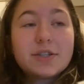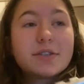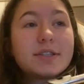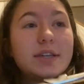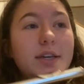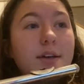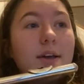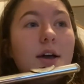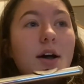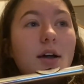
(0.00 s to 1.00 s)
you'll see
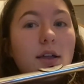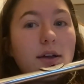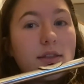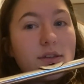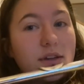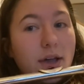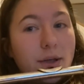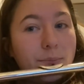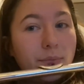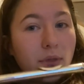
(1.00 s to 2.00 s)
a lot of the
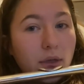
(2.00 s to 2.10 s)
time